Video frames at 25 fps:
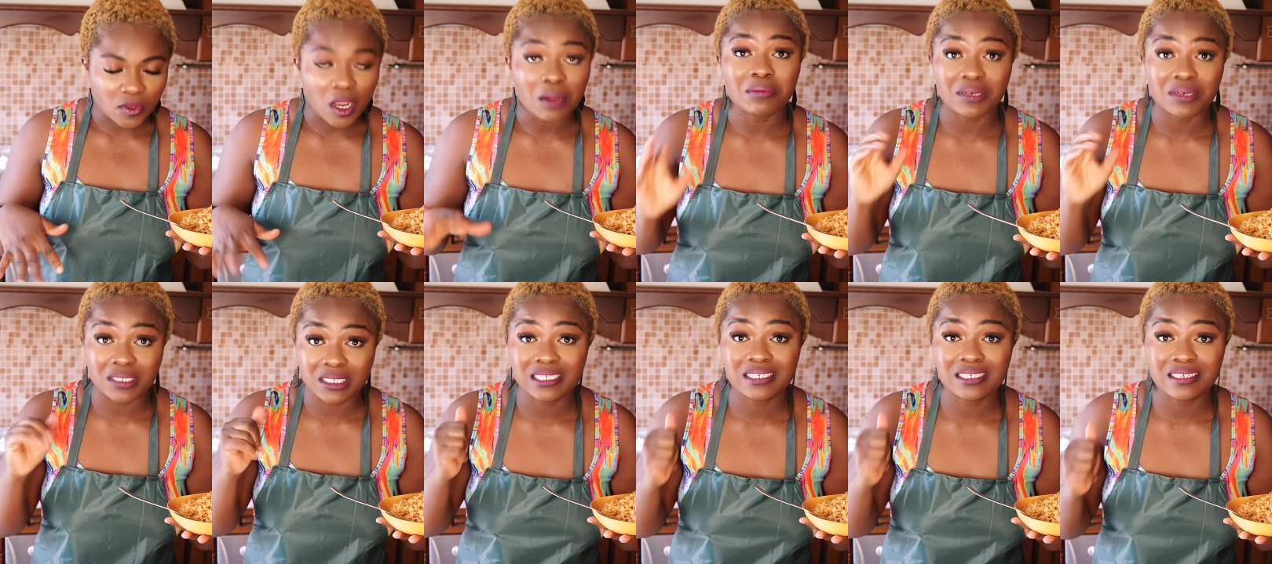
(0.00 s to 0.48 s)

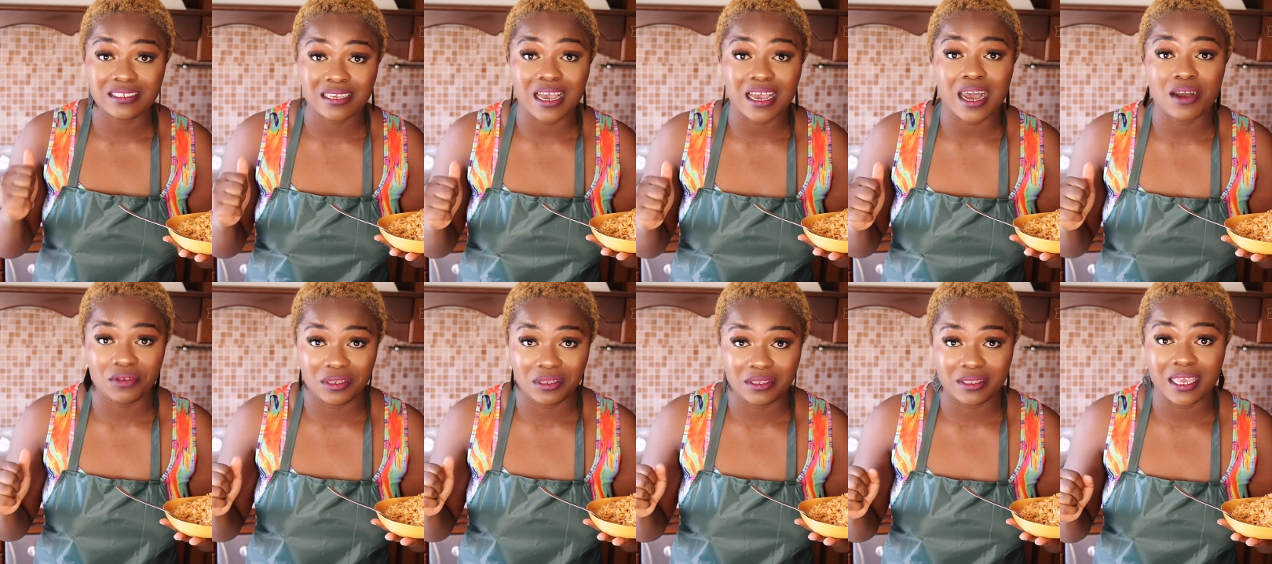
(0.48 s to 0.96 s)
but this is
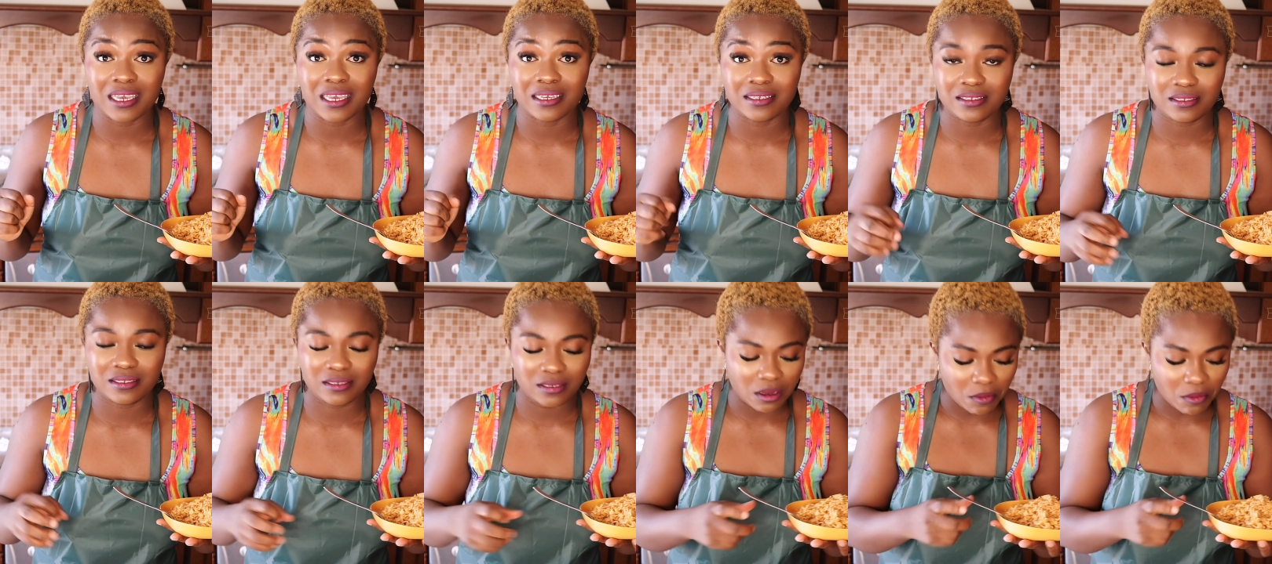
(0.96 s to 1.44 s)
how it
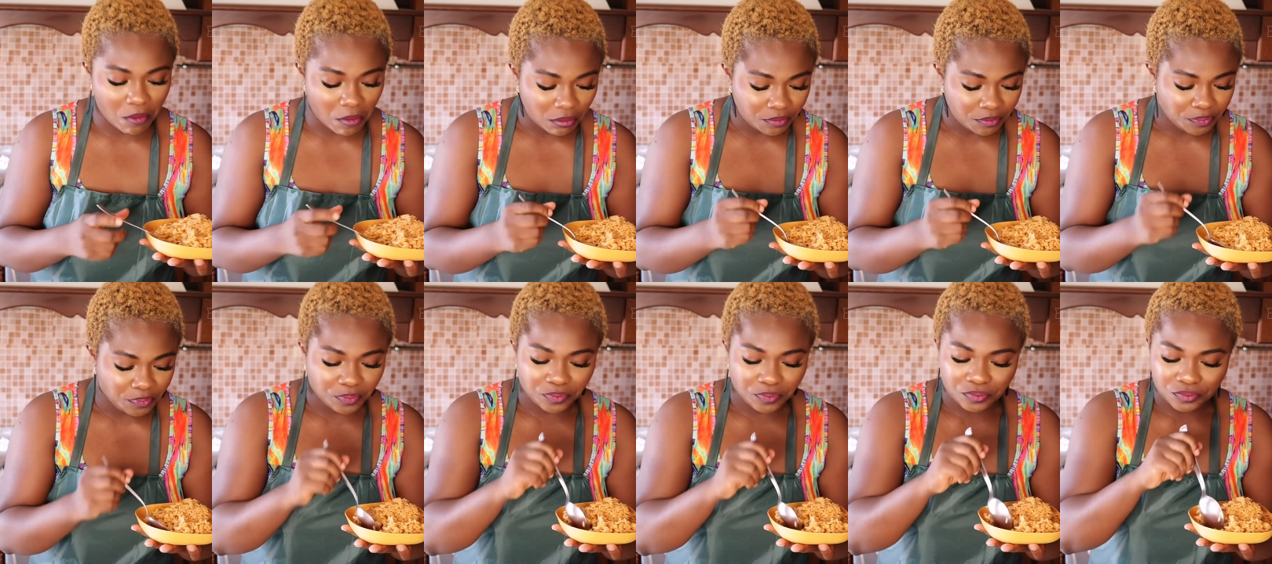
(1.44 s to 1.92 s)
tastes.
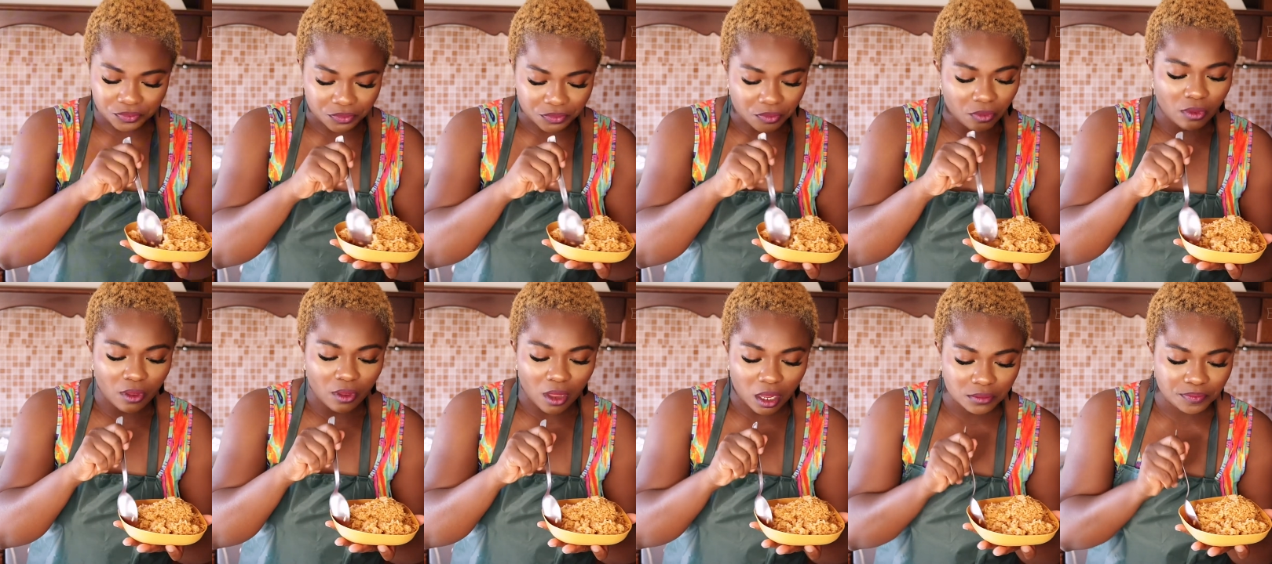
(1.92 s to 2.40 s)

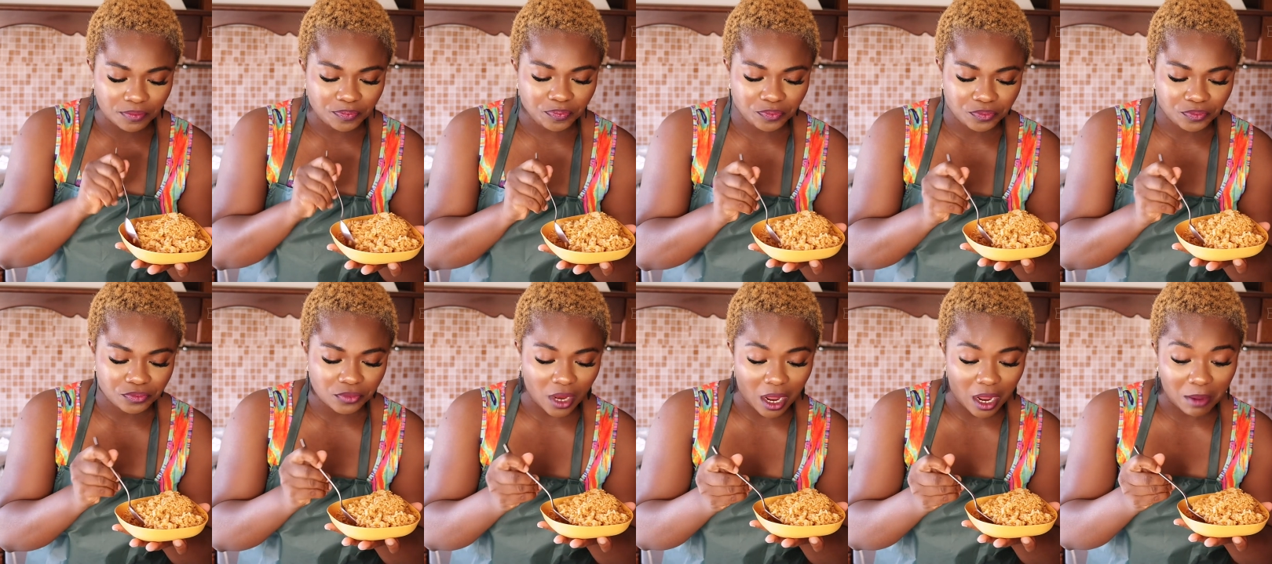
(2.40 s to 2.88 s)

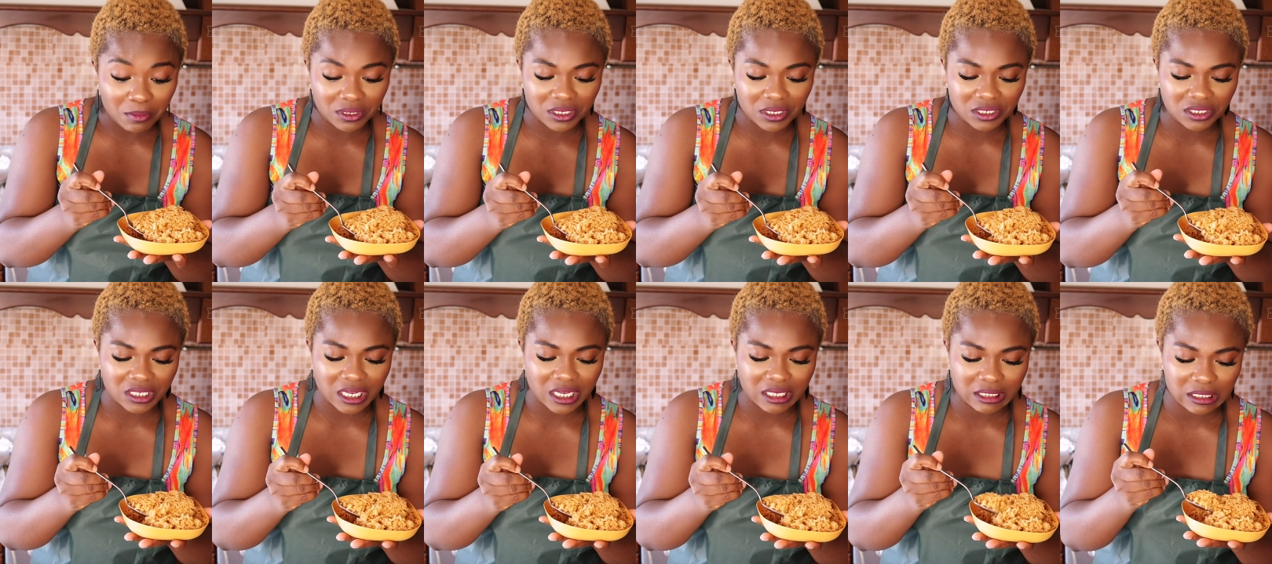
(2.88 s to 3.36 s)
I'm
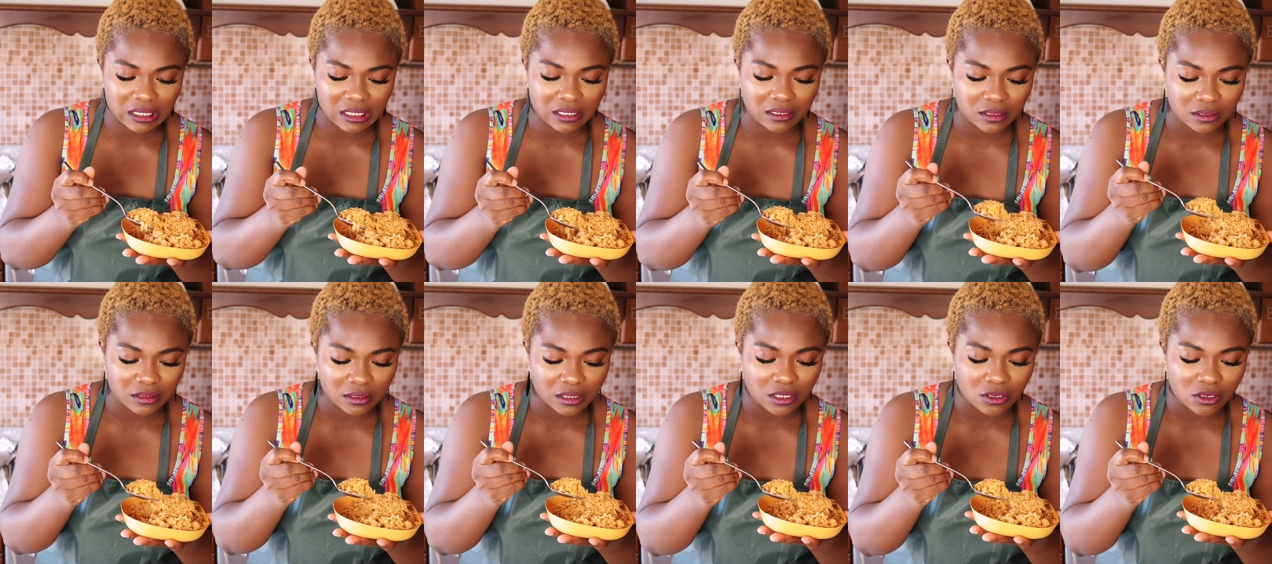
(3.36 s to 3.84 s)
gonna take the
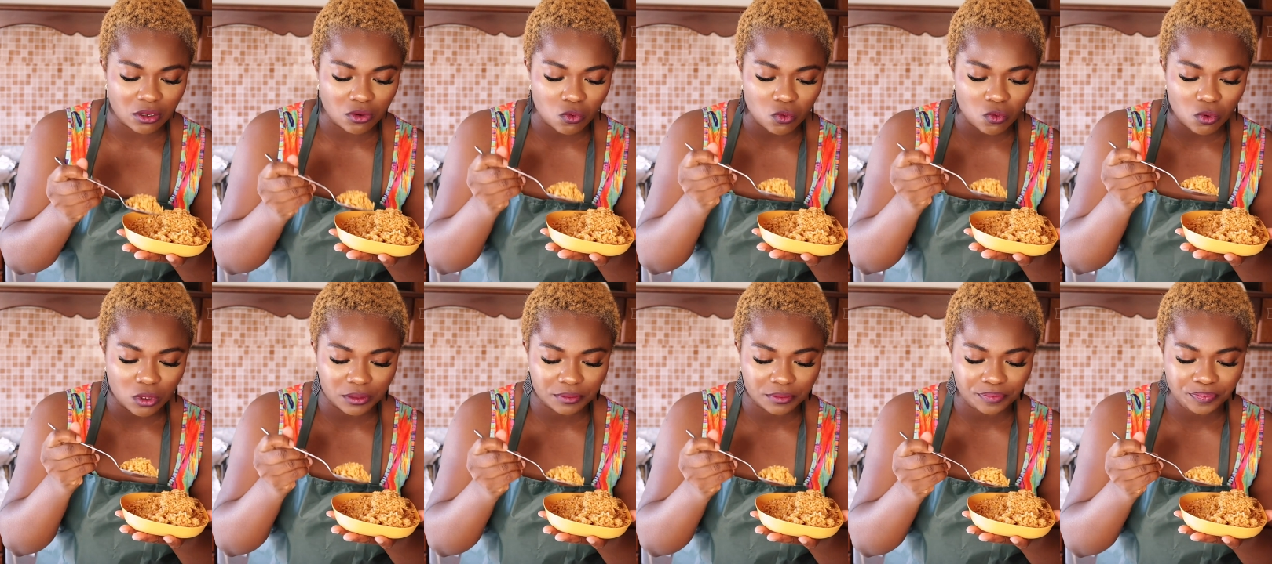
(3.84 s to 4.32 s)
second
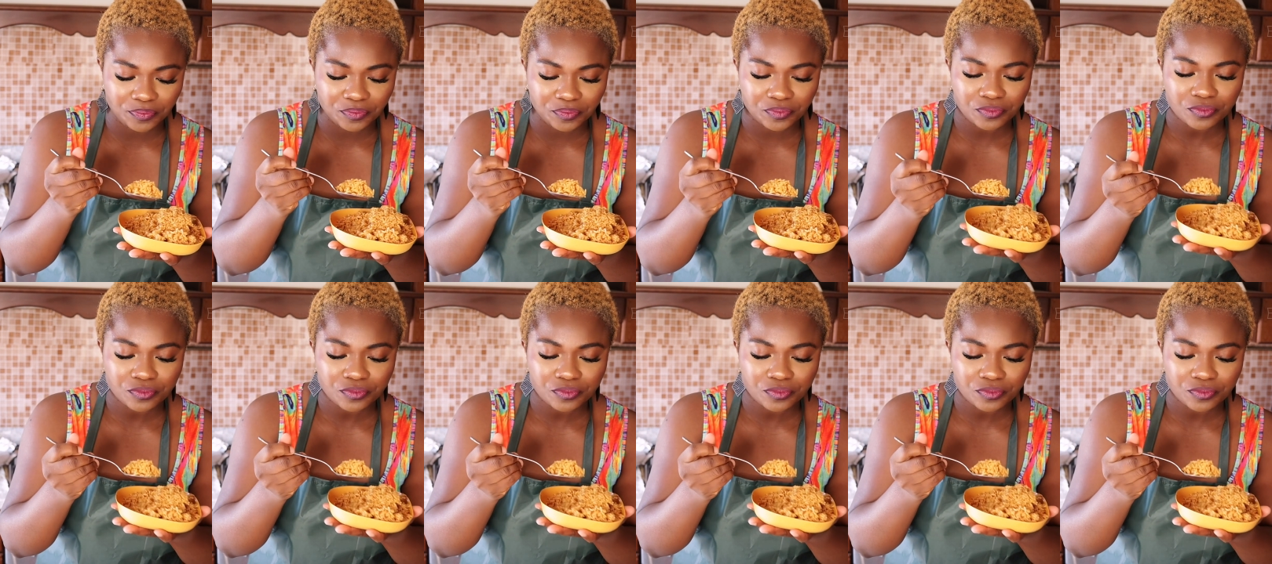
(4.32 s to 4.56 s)
one.